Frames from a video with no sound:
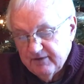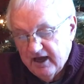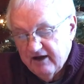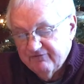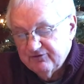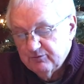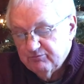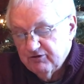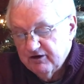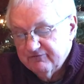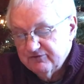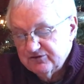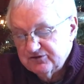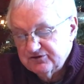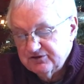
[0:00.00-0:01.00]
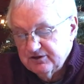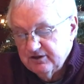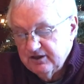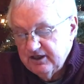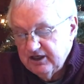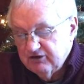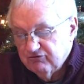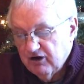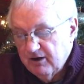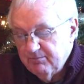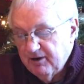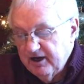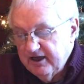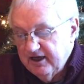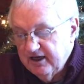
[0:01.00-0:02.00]
After breakfast, he grabbed
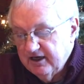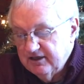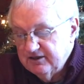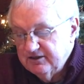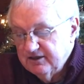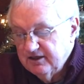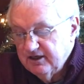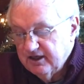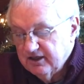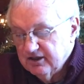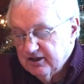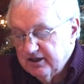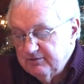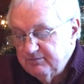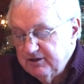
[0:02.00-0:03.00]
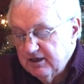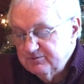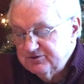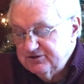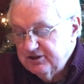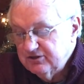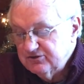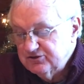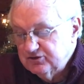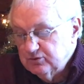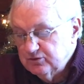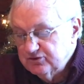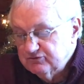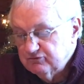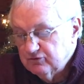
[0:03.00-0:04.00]
my hand and led me upstairs to
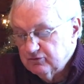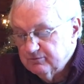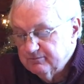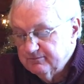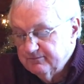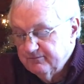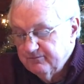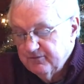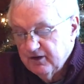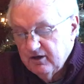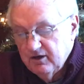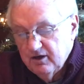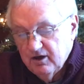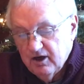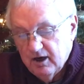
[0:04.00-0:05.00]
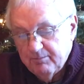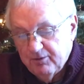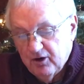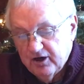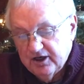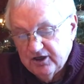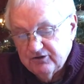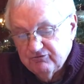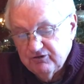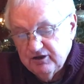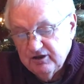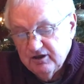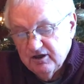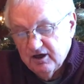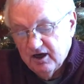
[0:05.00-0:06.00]
his room. Upon
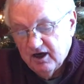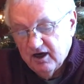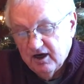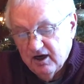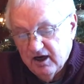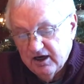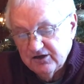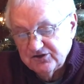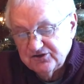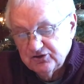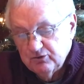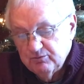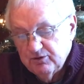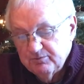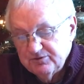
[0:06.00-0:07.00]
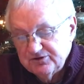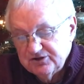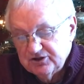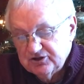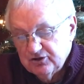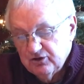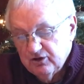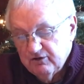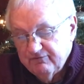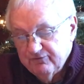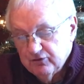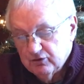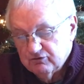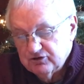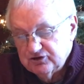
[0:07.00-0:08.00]
entering, I assumed the position on the
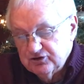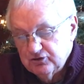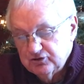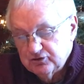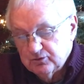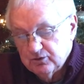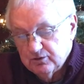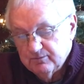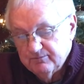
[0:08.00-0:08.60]
floor as usual.